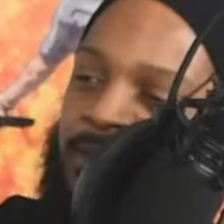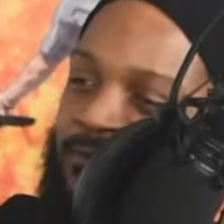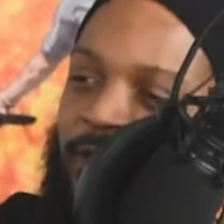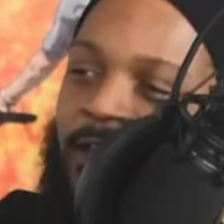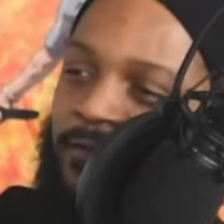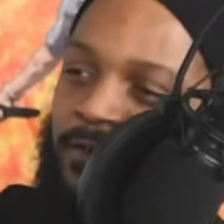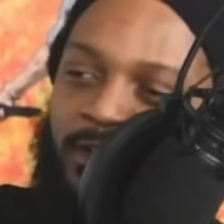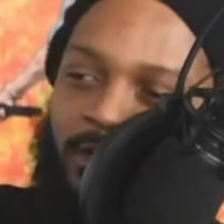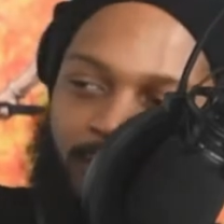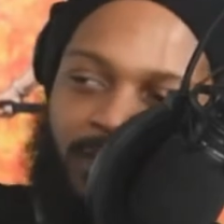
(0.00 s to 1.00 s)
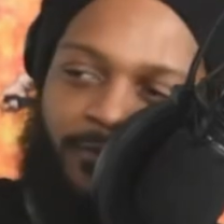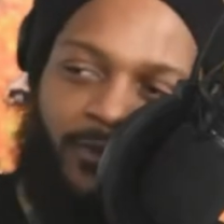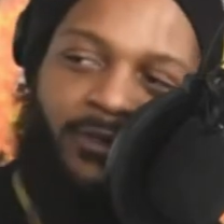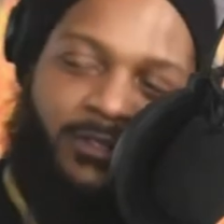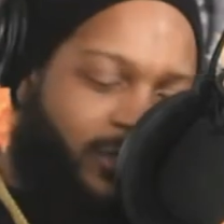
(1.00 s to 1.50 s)
is forever gonna live
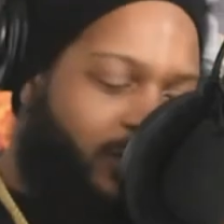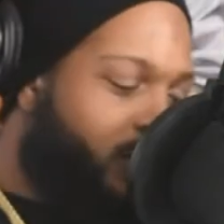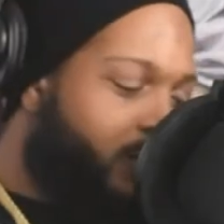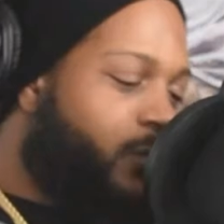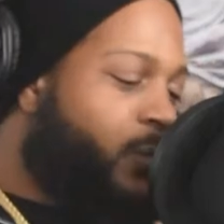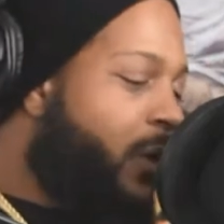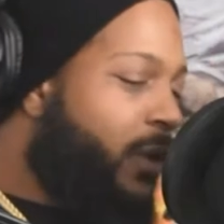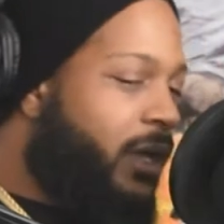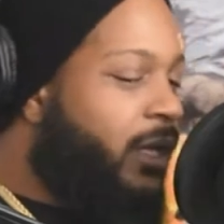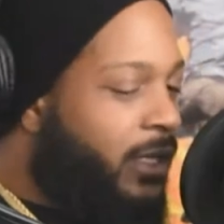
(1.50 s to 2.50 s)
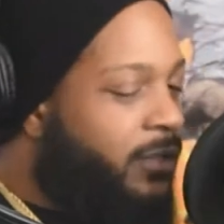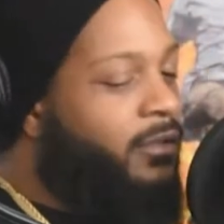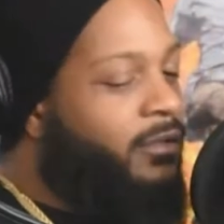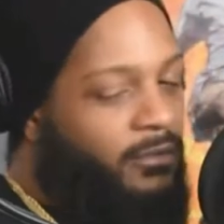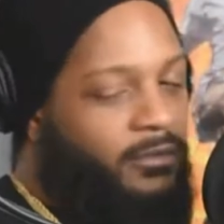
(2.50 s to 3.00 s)
on. She will get it one way or
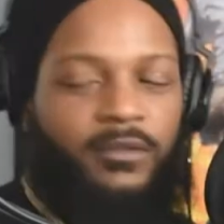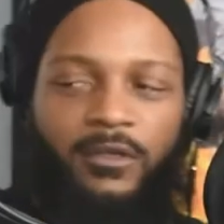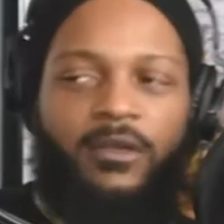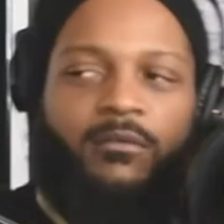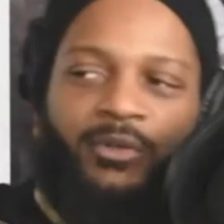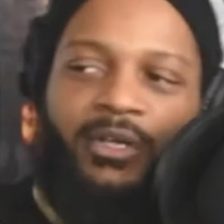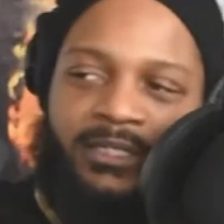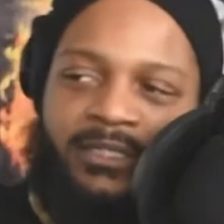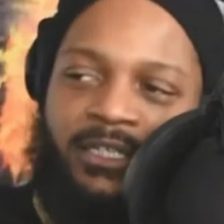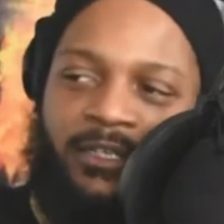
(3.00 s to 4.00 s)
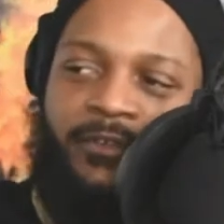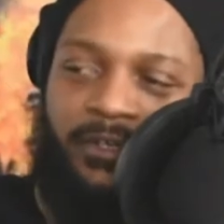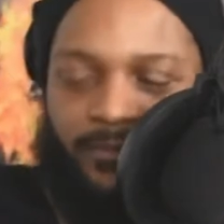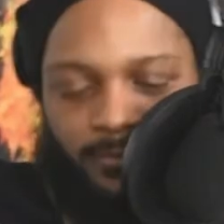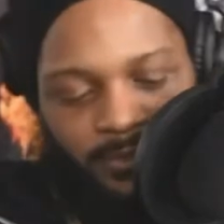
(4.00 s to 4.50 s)
another. Breonna Taylor
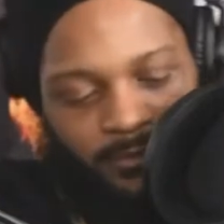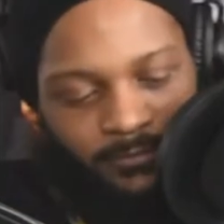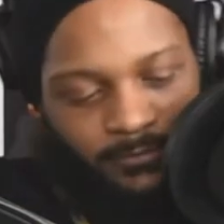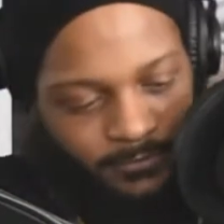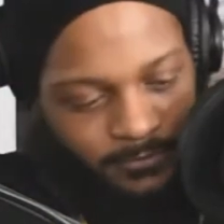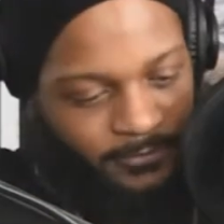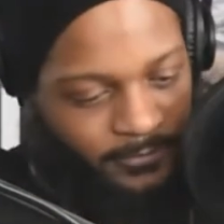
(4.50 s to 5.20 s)
forever. Man. Manifesting